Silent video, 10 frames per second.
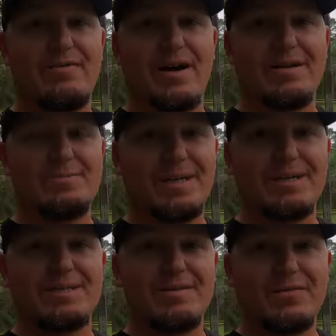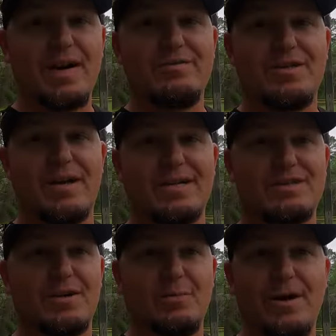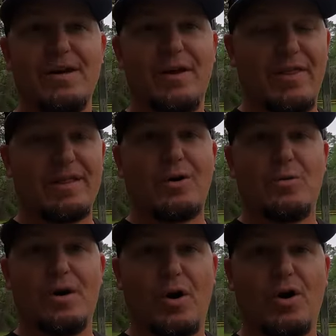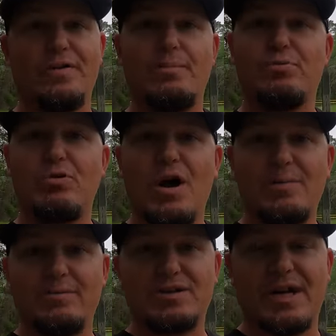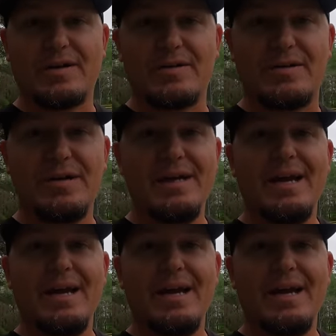have found us because of the Frame Flex. So many of y'all think that we're an RV problem channel.